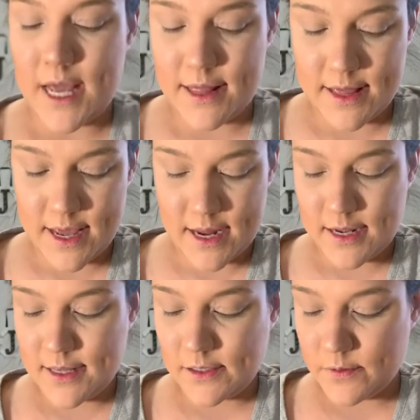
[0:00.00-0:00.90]
And then
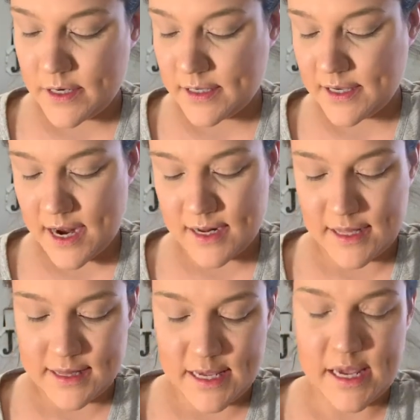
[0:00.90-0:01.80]
this one is kind of
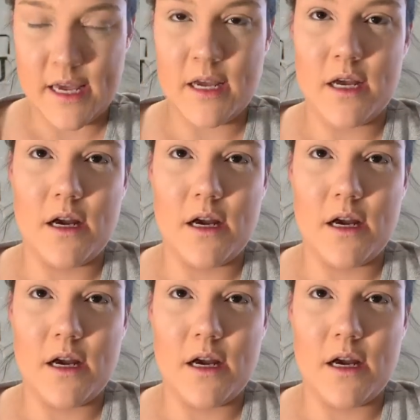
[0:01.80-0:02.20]
like the